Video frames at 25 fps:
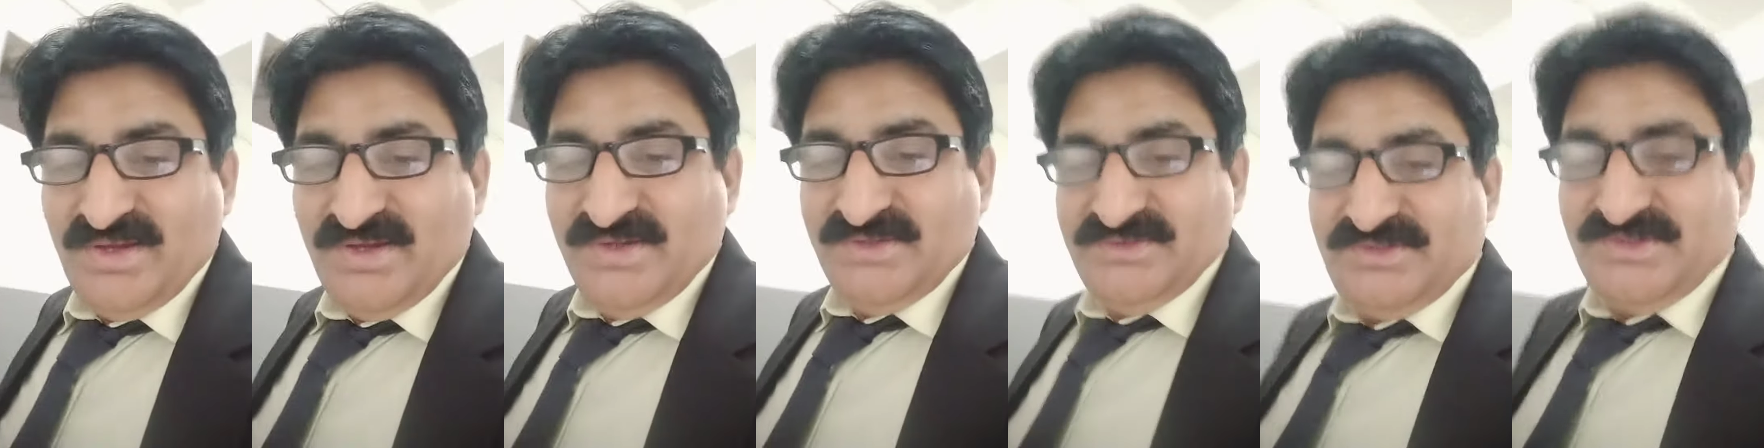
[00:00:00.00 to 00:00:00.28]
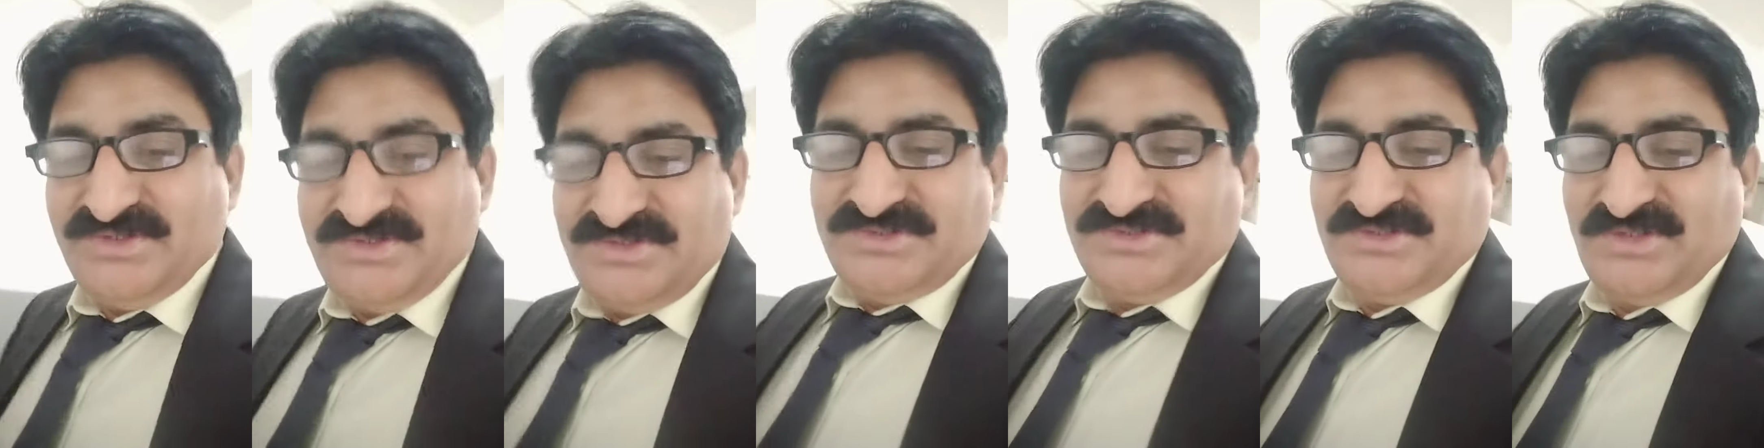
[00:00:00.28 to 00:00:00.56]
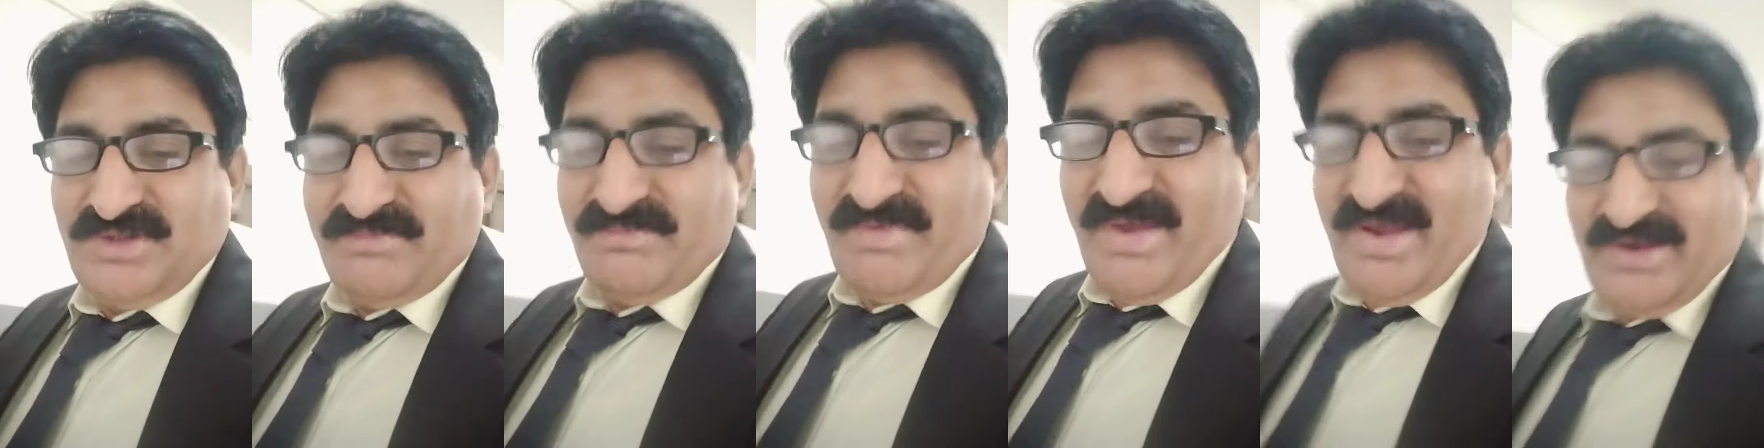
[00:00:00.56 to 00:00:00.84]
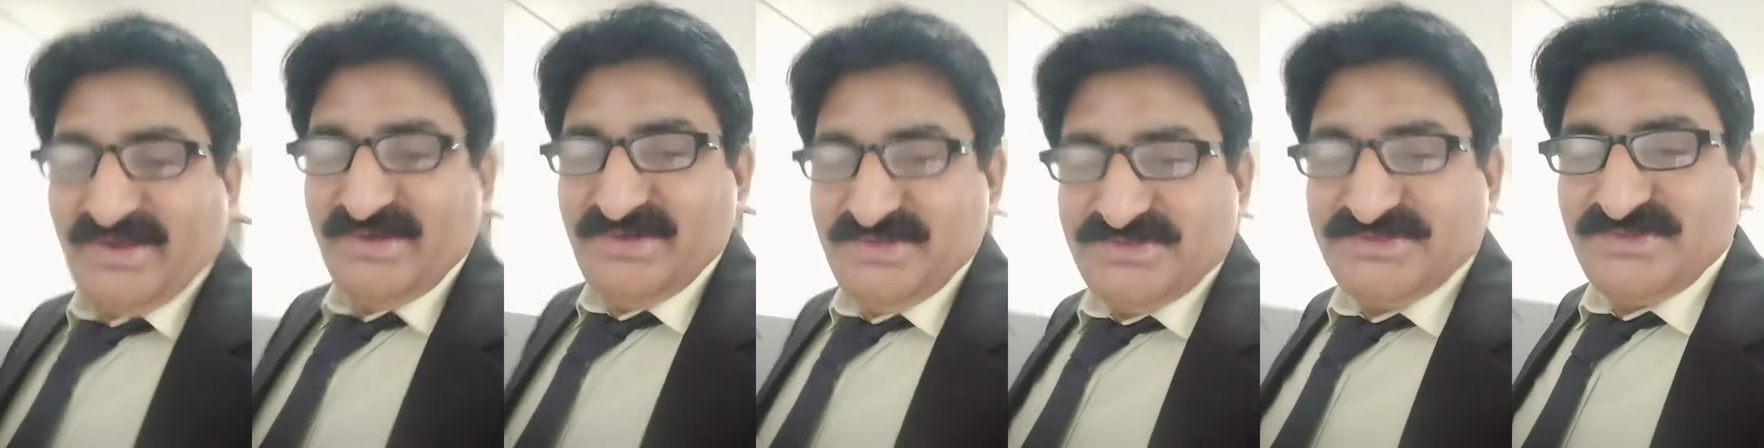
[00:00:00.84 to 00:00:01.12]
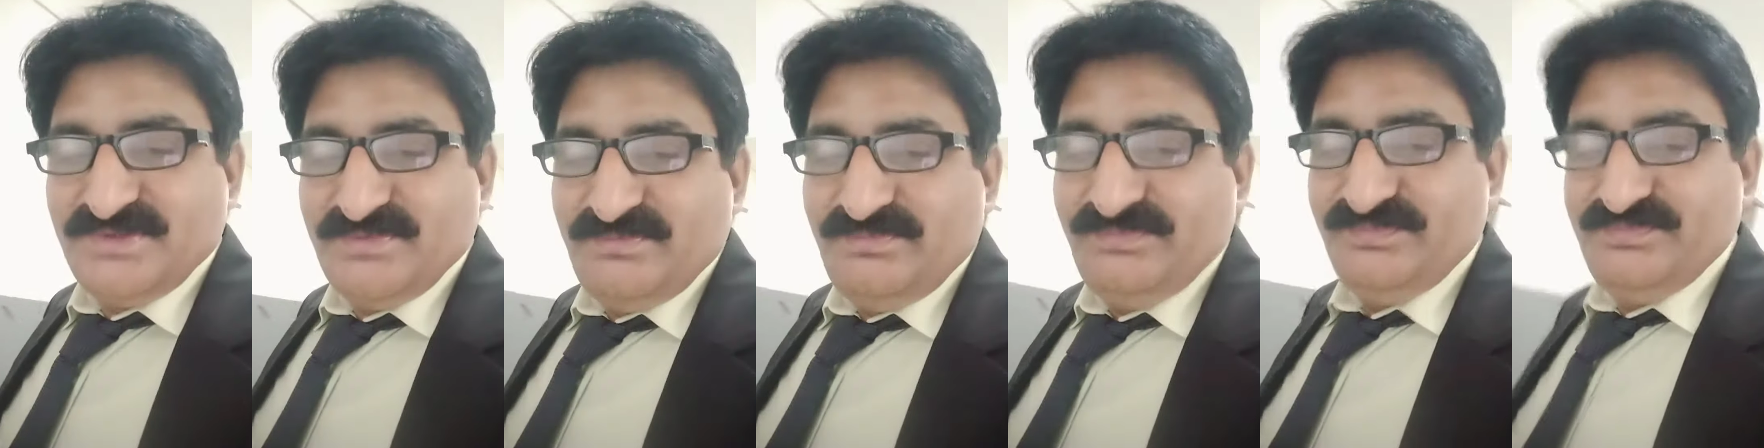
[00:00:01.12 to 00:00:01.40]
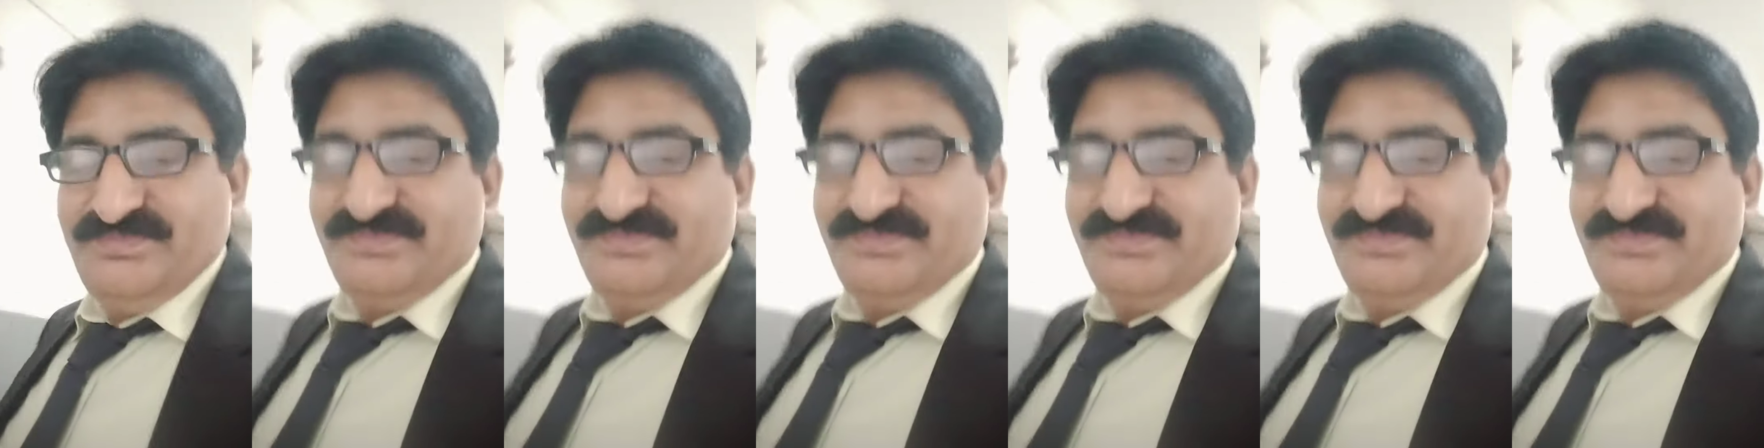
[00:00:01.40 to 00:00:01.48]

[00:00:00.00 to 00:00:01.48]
This is the mechanism